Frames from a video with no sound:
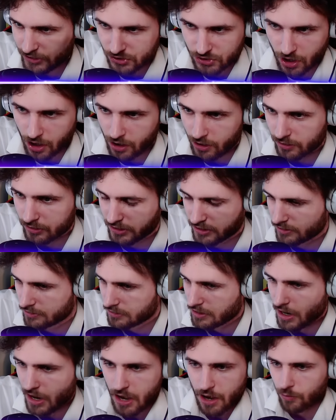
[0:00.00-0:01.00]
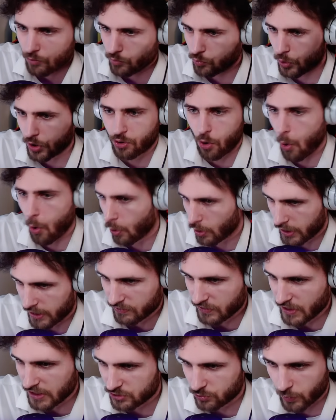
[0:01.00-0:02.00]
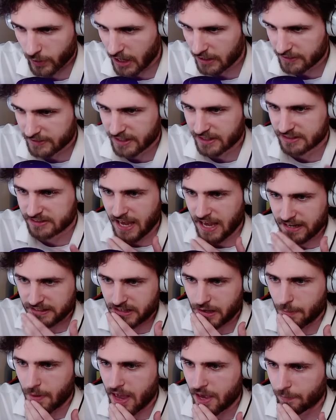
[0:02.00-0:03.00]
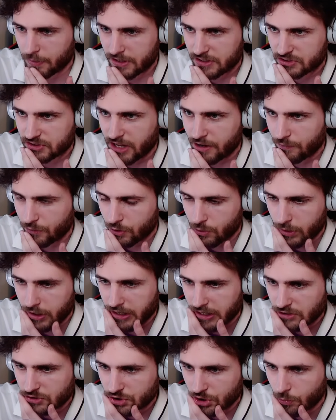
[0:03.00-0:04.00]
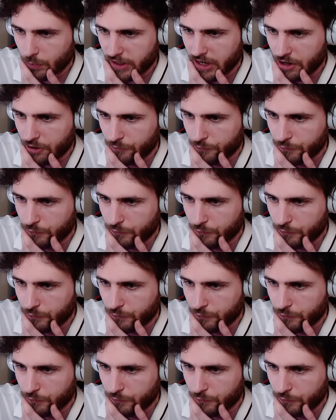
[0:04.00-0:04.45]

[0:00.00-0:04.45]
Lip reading: start recording this. We got the exact same hand, but instead of a Greninja, we got a